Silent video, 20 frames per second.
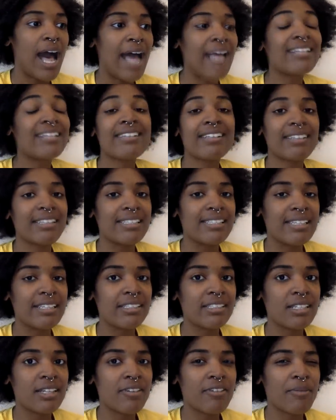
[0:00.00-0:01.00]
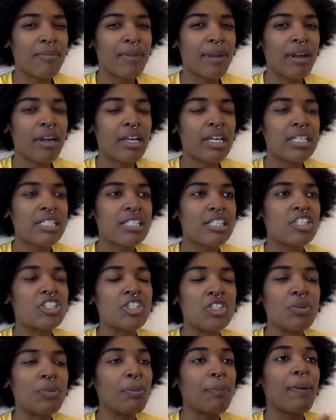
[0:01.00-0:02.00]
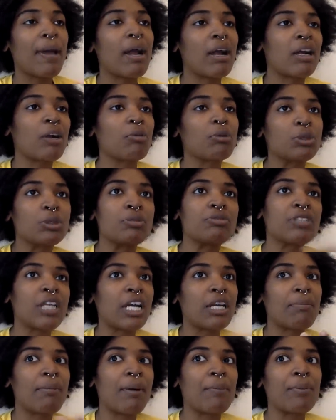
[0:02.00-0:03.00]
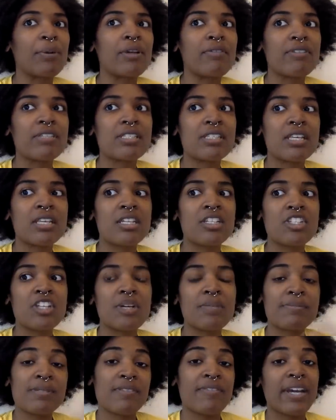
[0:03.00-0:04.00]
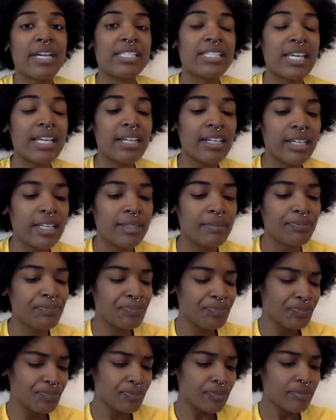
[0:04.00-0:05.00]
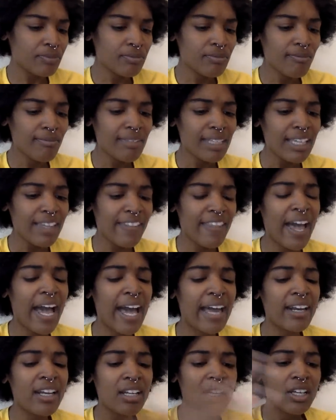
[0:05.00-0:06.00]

idealization of America as this superpower, which we've talked about previously in terms of identity, that